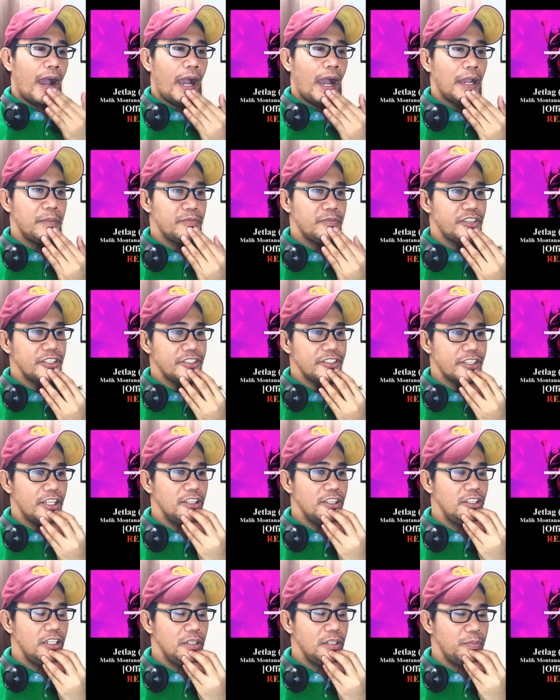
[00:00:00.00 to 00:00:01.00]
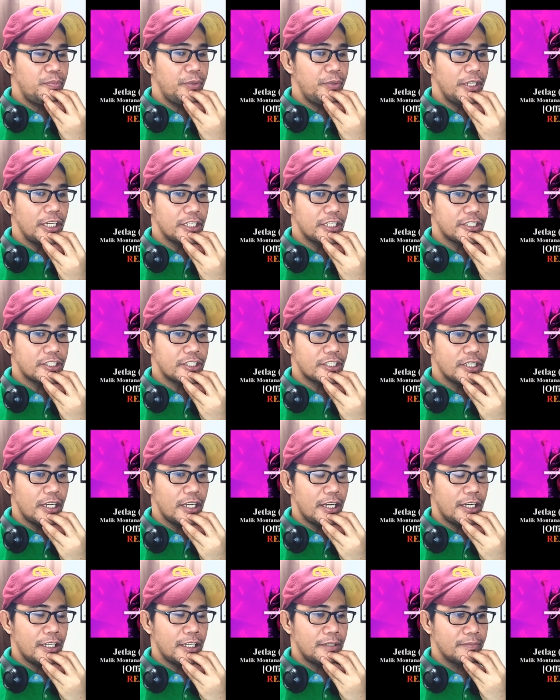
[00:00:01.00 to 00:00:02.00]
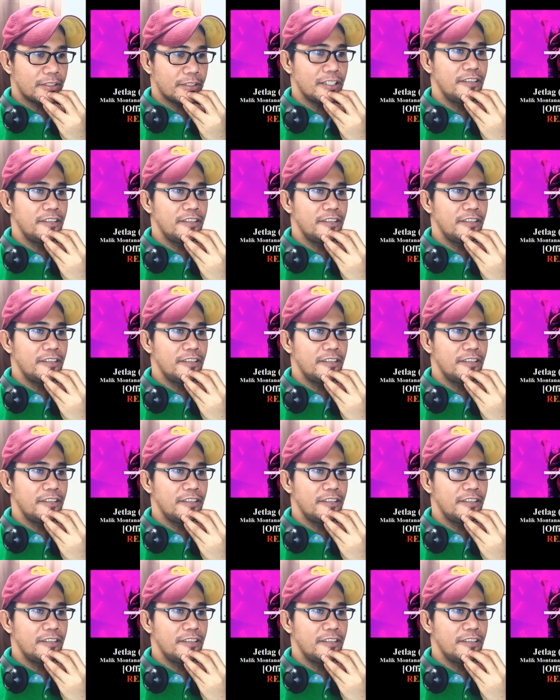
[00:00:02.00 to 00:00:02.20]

I'm just a little bit um,